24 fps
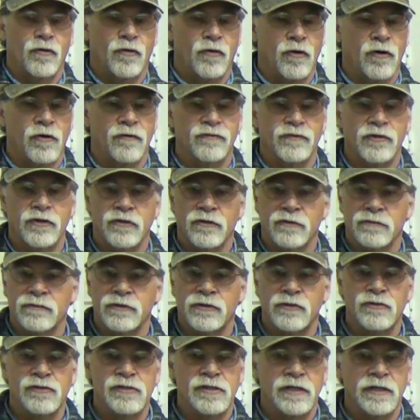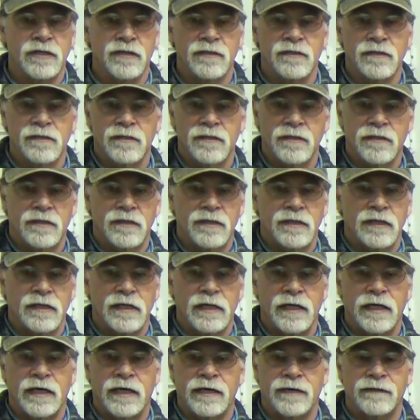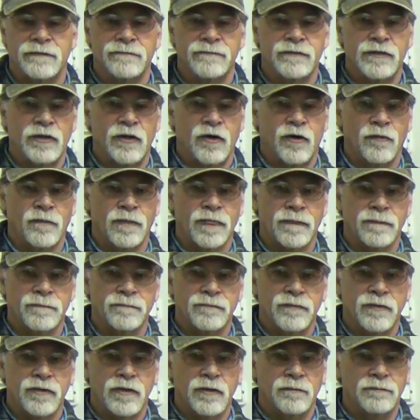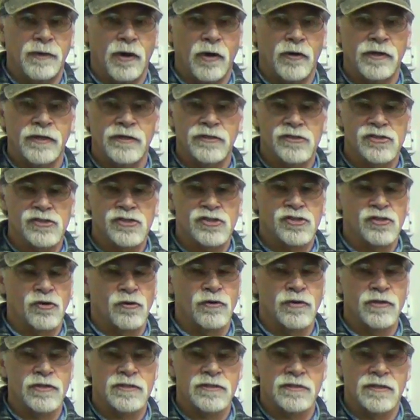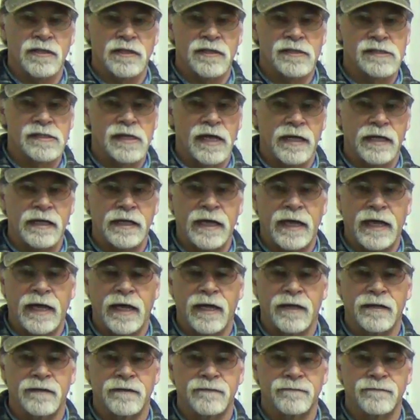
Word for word: or if you're using uh, you know, components sourced uh, secondhand.